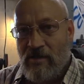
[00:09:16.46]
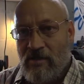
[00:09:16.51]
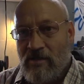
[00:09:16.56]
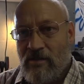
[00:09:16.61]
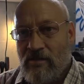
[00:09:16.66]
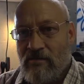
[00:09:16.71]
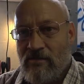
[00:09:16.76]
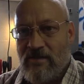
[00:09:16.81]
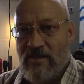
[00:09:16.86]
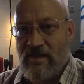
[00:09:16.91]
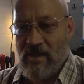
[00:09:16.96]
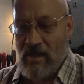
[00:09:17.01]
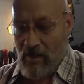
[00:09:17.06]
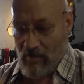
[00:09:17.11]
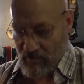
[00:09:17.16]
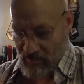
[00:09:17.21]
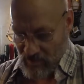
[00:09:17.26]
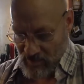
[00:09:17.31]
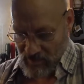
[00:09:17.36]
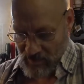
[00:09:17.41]
and I'll
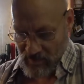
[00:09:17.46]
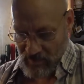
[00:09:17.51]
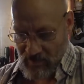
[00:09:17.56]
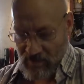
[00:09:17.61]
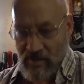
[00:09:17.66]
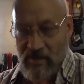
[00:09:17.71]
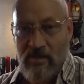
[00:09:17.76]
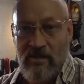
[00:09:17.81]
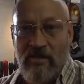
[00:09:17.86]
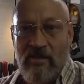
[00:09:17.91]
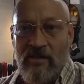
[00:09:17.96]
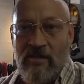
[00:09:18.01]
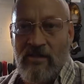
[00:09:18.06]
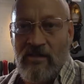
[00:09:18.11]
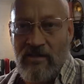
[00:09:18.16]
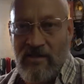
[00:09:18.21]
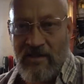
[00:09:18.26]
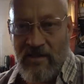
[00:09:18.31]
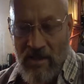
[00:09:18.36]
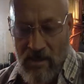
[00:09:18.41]
stop you.
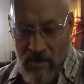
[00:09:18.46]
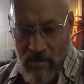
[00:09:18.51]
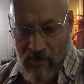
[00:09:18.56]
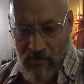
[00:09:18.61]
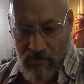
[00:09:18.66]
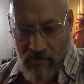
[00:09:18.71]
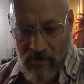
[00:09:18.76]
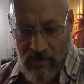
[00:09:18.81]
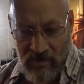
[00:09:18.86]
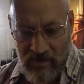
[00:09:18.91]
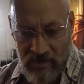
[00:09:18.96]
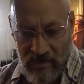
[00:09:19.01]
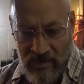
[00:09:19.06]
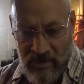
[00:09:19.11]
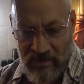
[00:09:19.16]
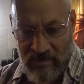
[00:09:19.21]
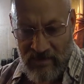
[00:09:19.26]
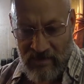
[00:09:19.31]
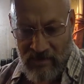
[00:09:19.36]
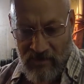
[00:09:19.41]
So
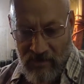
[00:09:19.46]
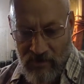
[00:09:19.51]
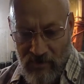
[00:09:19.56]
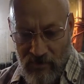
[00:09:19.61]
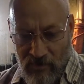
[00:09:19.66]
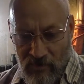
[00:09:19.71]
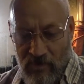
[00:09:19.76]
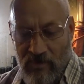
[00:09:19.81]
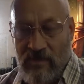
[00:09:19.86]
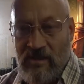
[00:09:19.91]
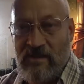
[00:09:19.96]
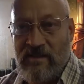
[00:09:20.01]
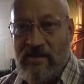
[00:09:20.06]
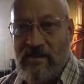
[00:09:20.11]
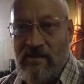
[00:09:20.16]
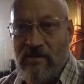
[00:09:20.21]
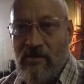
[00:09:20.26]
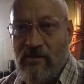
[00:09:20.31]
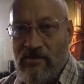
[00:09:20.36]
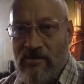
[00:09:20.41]
let's
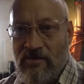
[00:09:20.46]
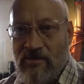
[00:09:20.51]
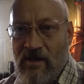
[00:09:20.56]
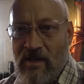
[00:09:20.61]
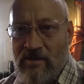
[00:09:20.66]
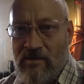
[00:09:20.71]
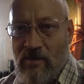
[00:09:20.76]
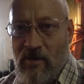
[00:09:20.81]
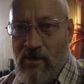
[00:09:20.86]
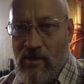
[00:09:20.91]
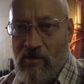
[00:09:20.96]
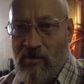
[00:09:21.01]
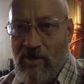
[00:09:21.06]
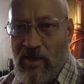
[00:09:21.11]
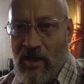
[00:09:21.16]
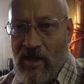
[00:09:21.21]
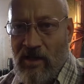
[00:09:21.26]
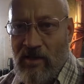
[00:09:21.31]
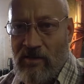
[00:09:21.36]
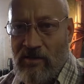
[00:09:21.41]
see, it also has auto
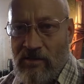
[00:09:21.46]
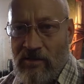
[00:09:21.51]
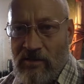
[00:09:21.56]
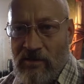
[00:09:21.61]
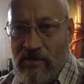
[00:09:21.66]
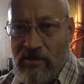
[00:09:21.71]
pan,